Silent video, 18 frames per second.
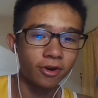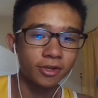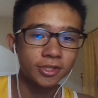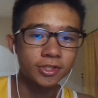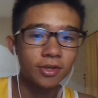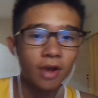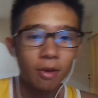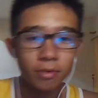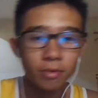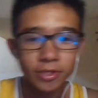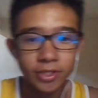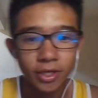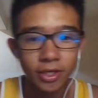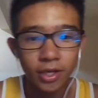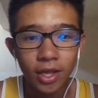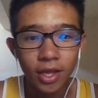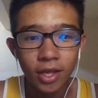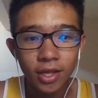So I was like,
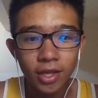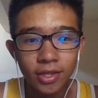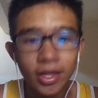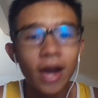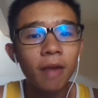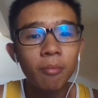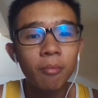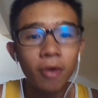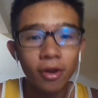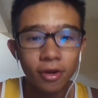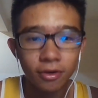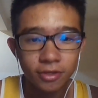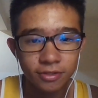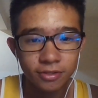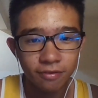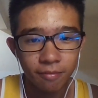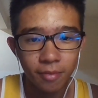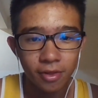that umbrella looks
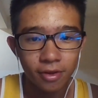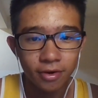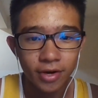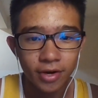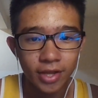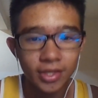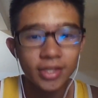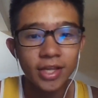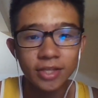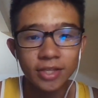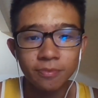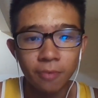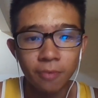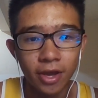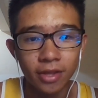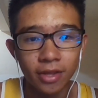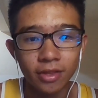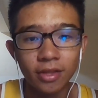familiar, I think that's
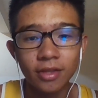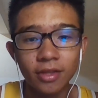mine.